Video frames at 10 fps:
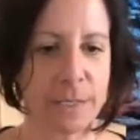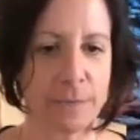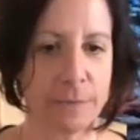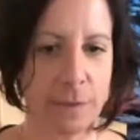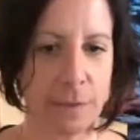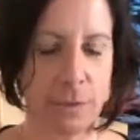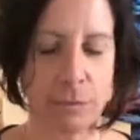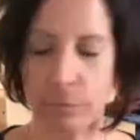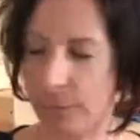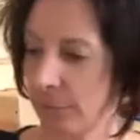So
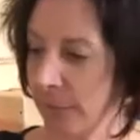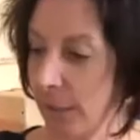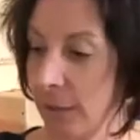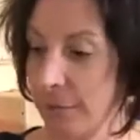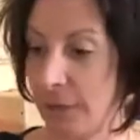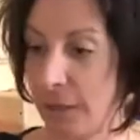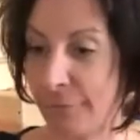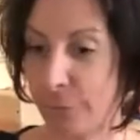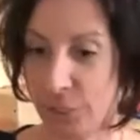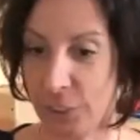we were very, very
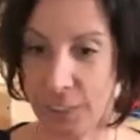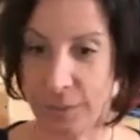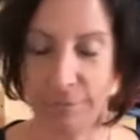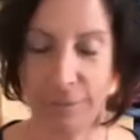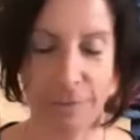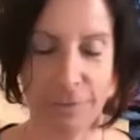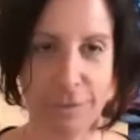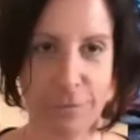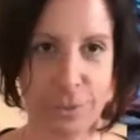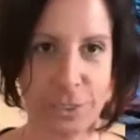fortunate
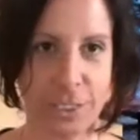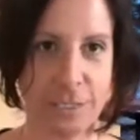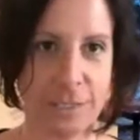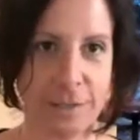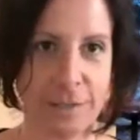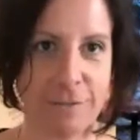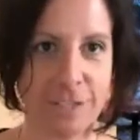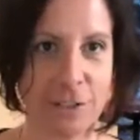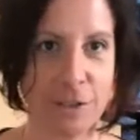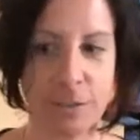in that
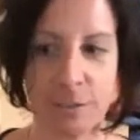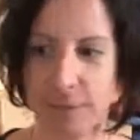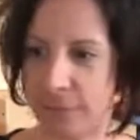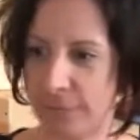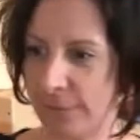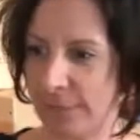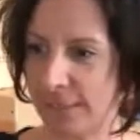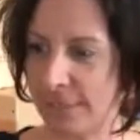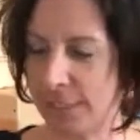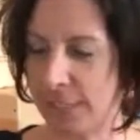regard for
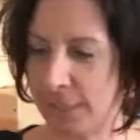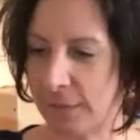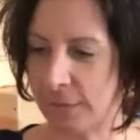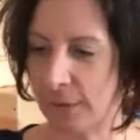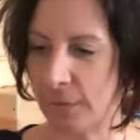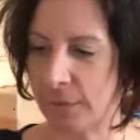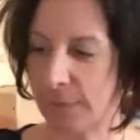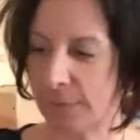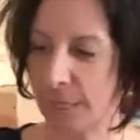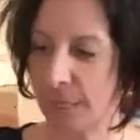17. So
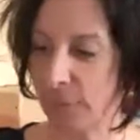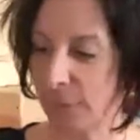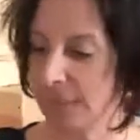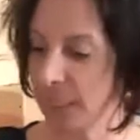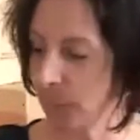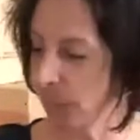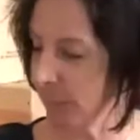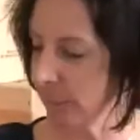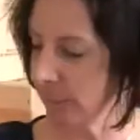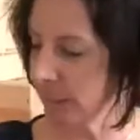I'm very excited. We
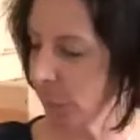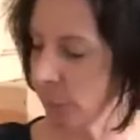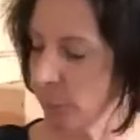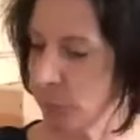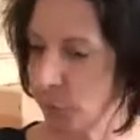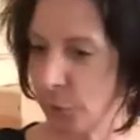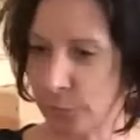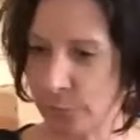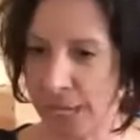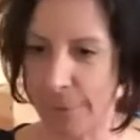released our reserve
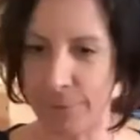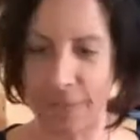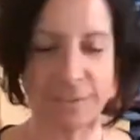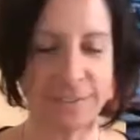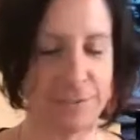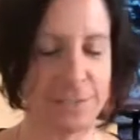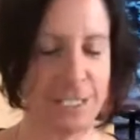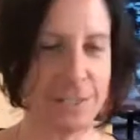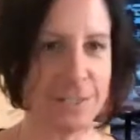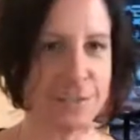Cabernet the
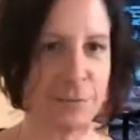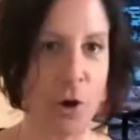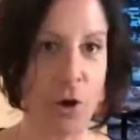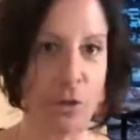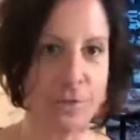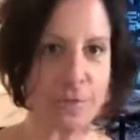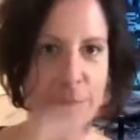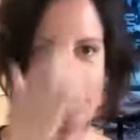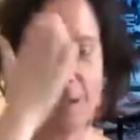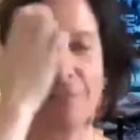17 this fall. So
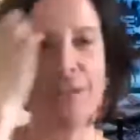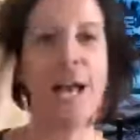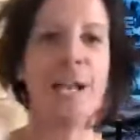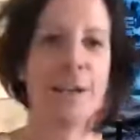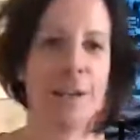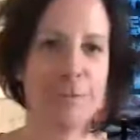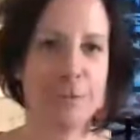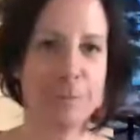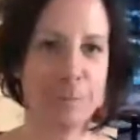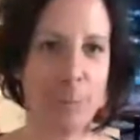I haven't
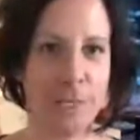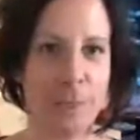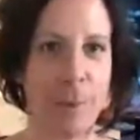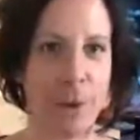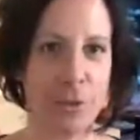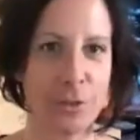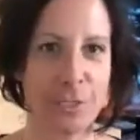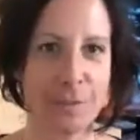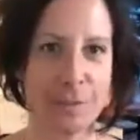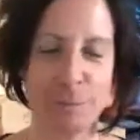wet and bottle,
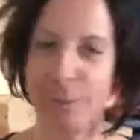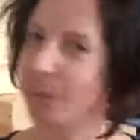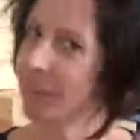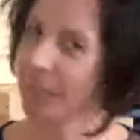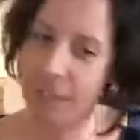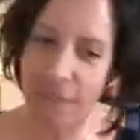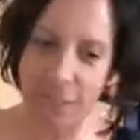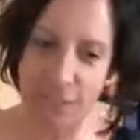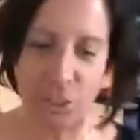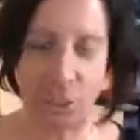and it's been kind
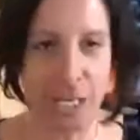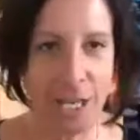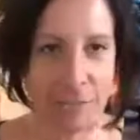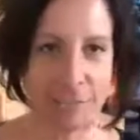of chilling out